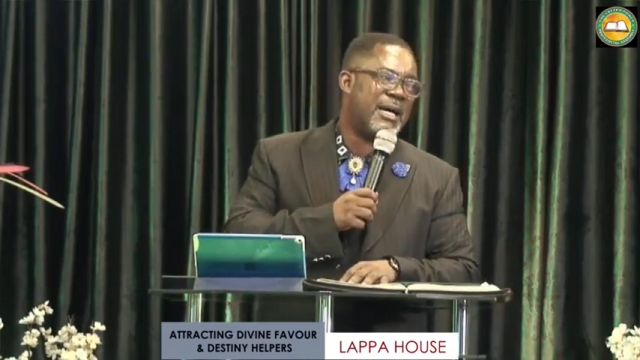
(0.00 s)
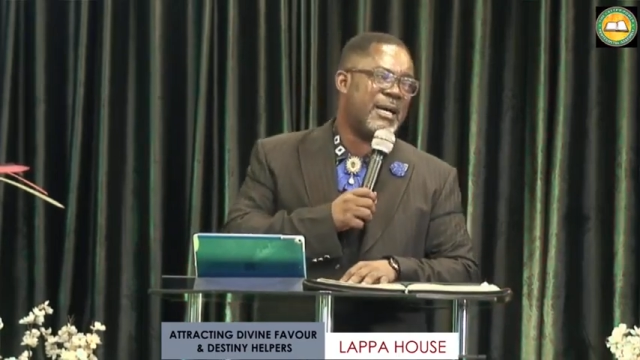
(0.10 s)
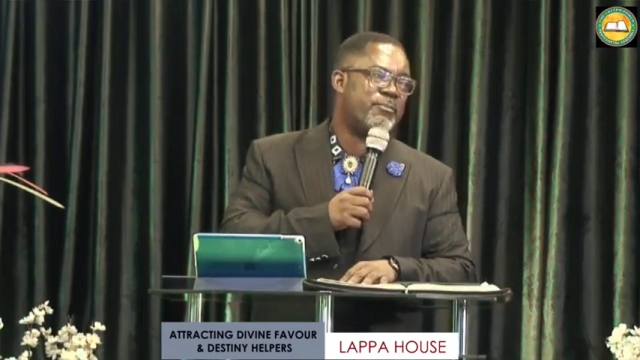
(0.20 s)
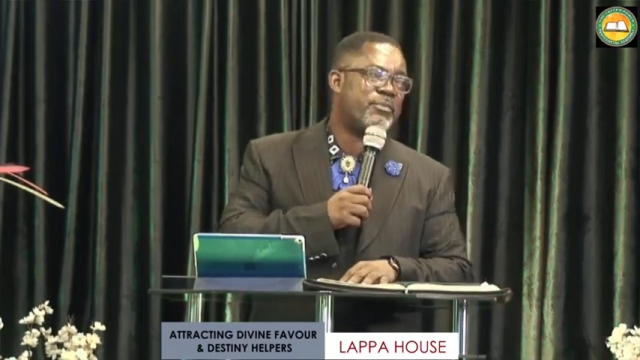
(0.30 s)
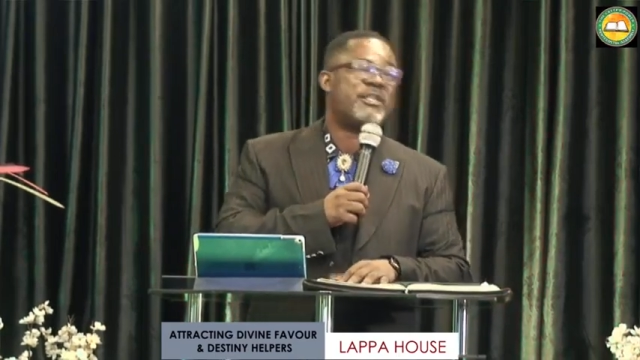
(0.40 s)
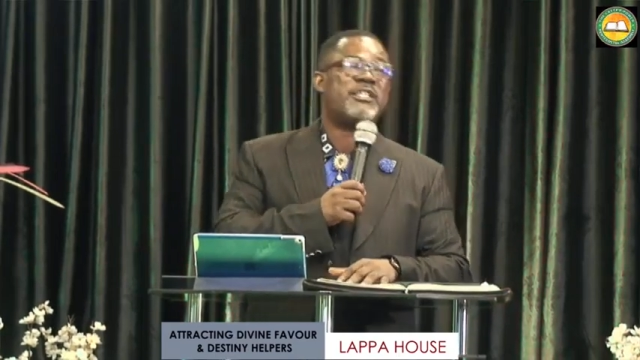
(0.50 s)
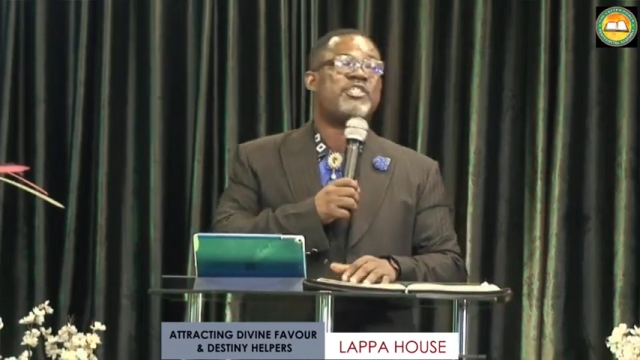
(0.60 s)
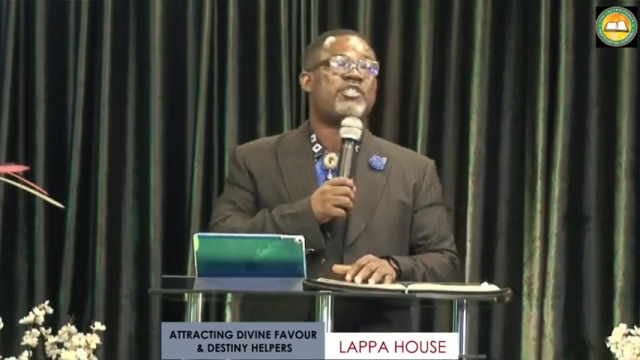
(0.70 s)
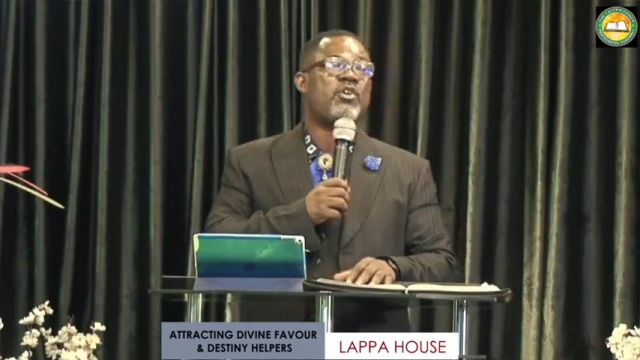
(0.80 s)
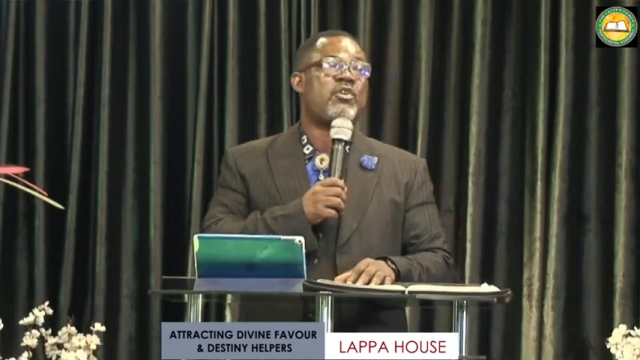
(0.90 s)
I'm
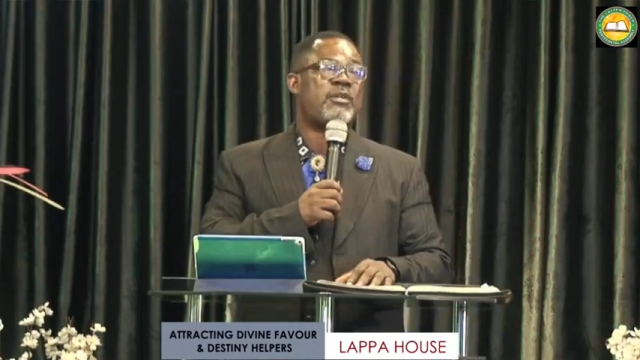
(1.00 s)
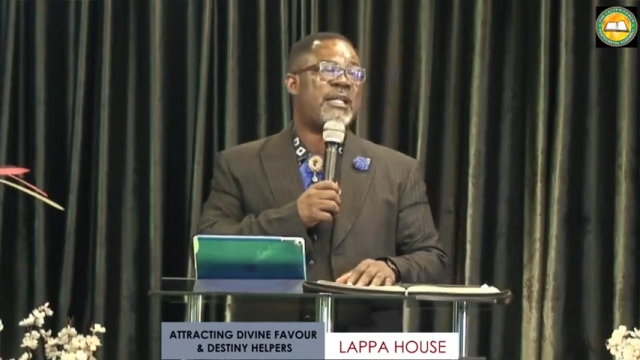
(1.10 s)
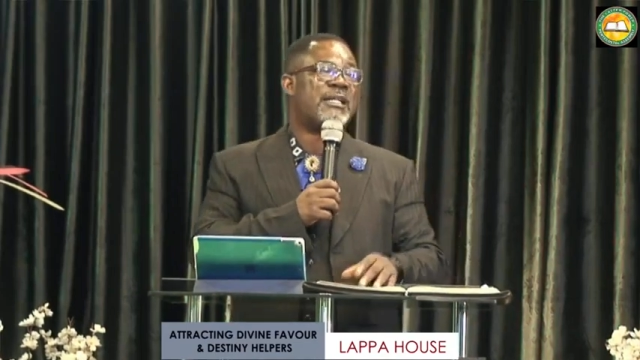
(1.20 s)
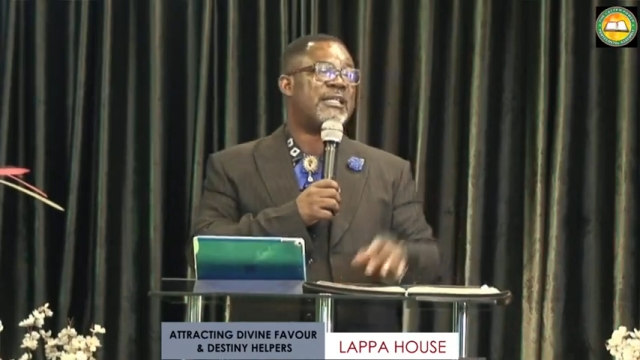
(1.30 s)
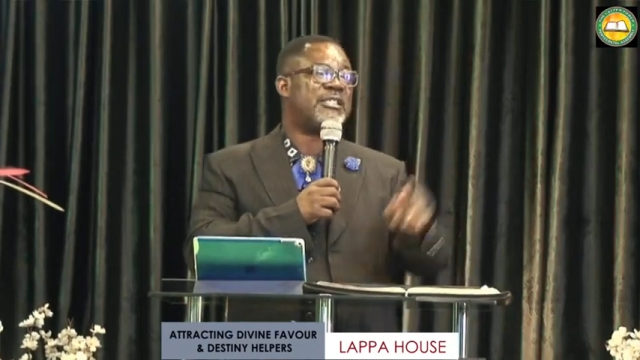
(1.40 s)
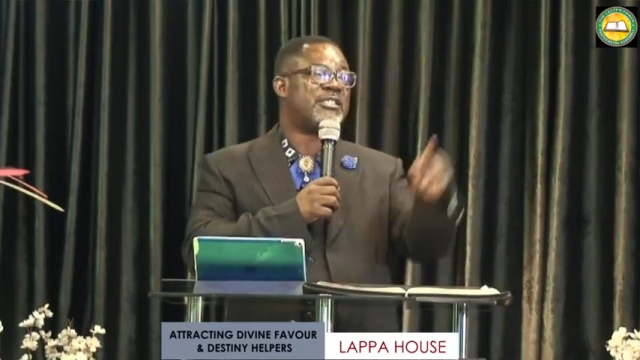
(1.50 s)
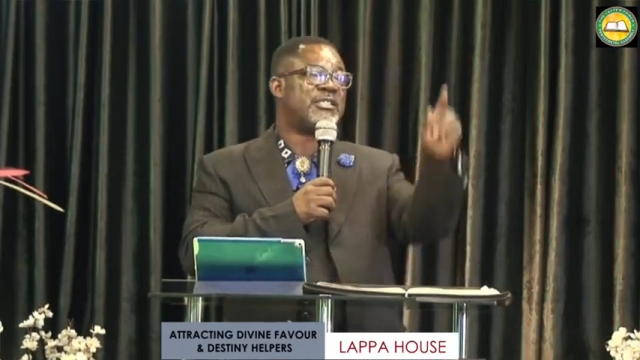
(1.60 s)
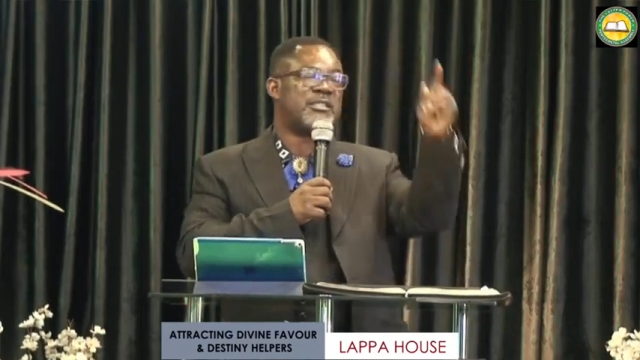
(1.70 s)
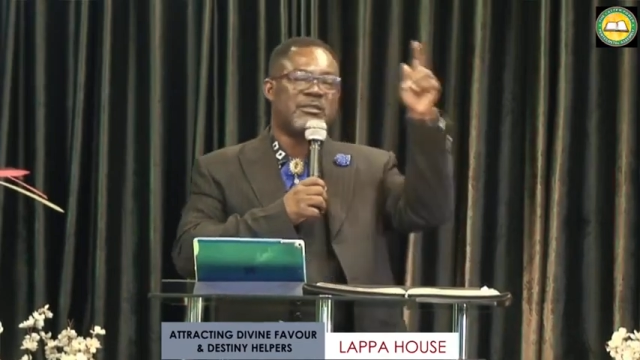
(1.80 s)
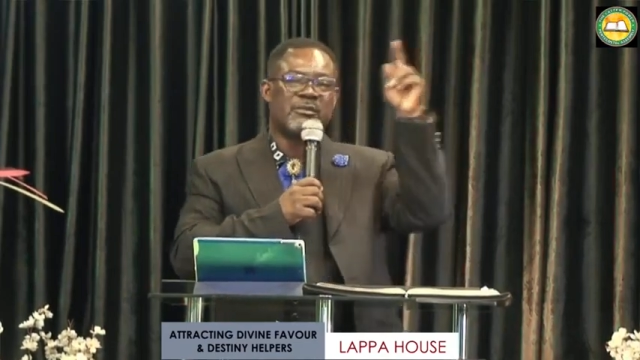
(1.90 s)
pretty sure that
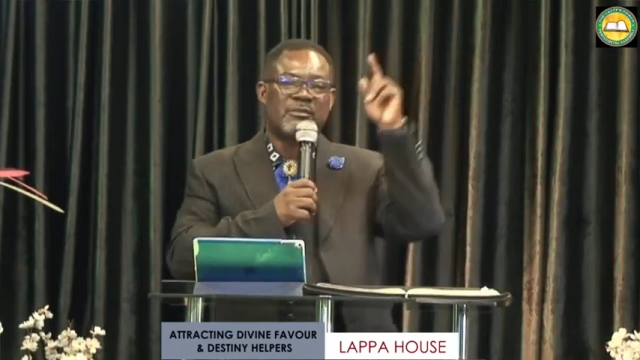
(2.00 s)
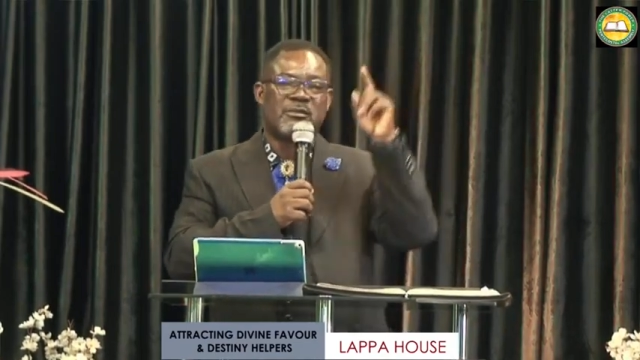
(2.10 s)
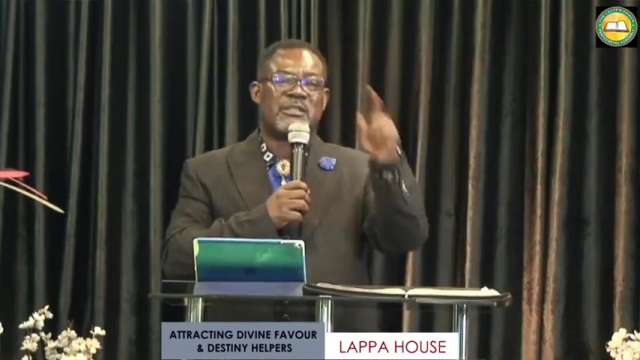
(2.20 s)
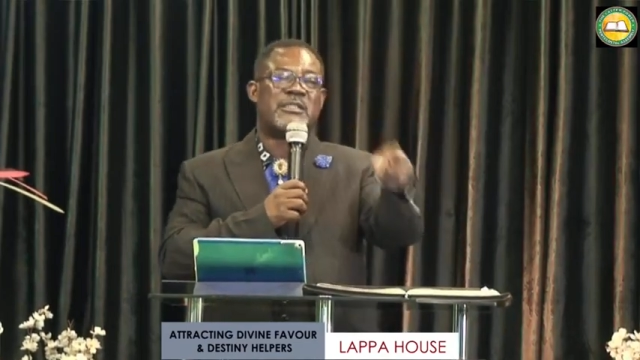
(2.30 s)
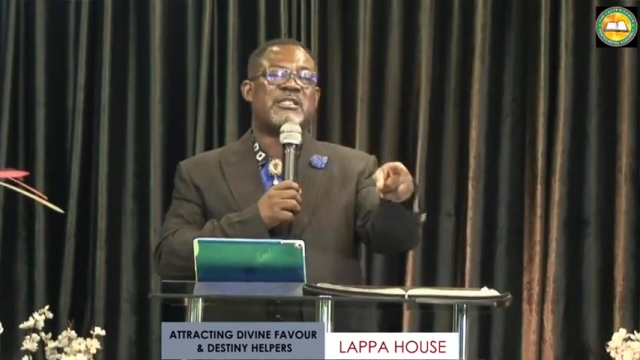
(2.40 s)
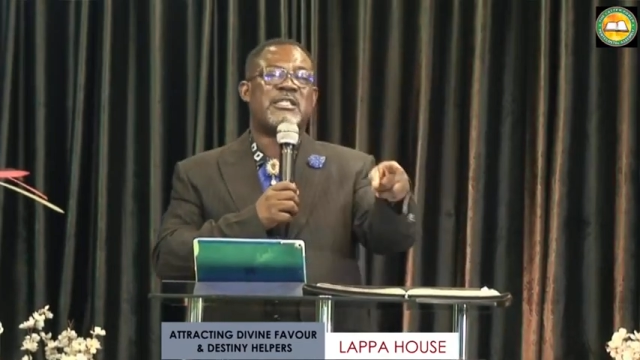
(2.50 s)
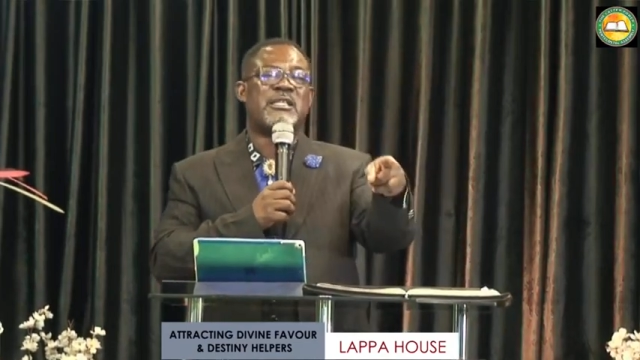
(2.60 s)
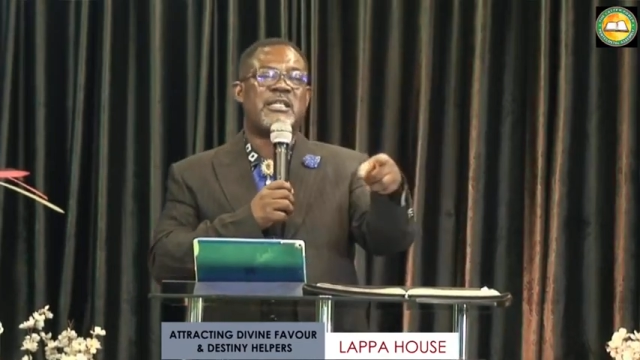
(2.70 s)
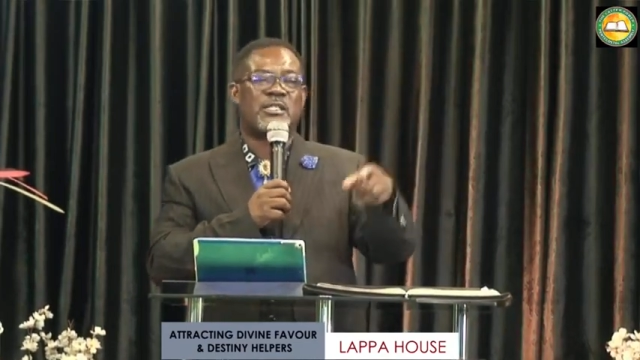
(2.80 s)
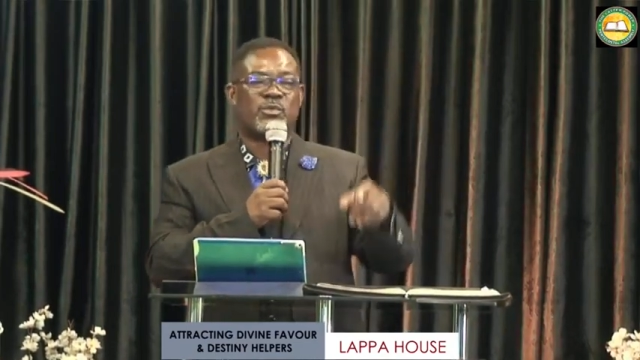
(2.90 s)
this
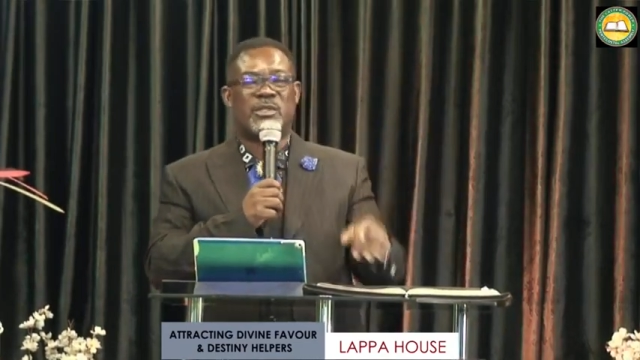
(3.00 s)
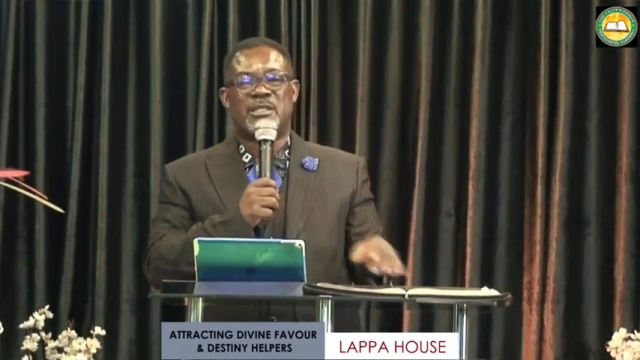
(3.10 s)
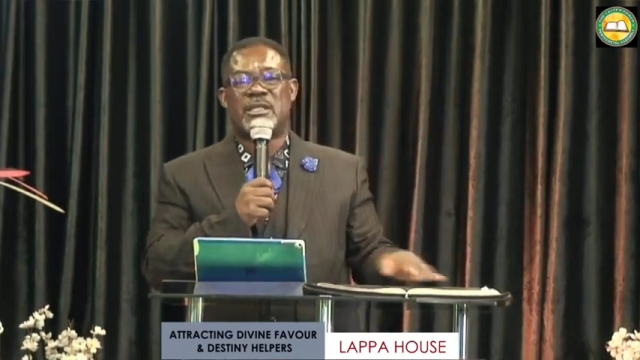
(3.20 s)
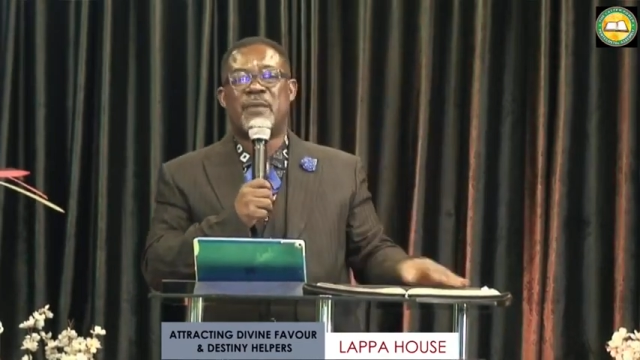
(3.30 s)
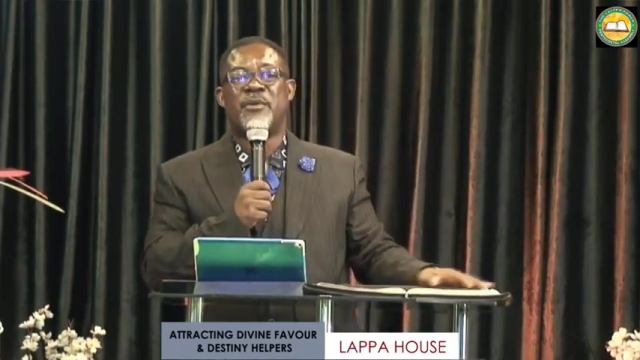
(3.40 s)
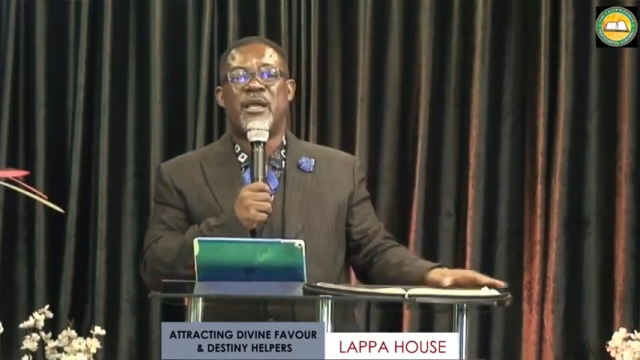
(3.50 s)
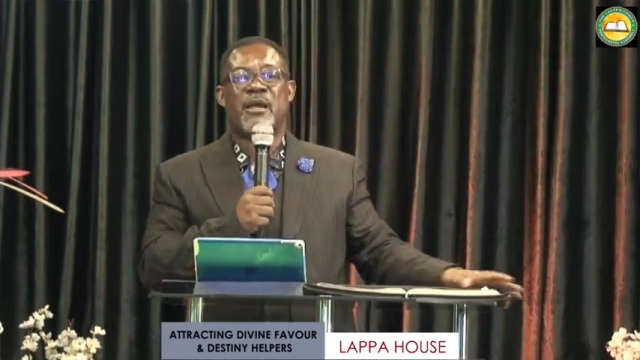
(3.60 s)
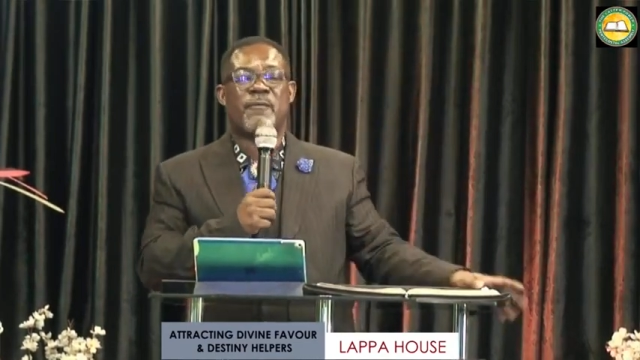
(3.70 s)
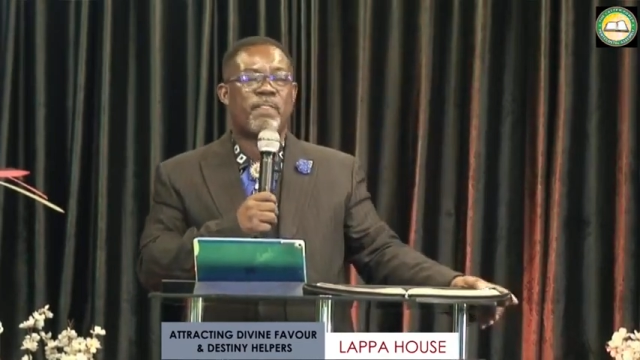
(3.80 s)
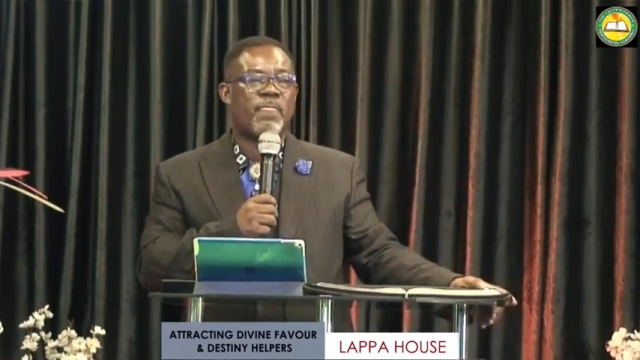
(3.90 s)
sickness will
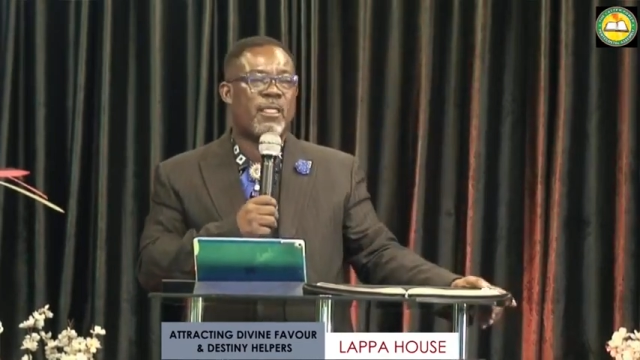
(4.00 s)
disappear."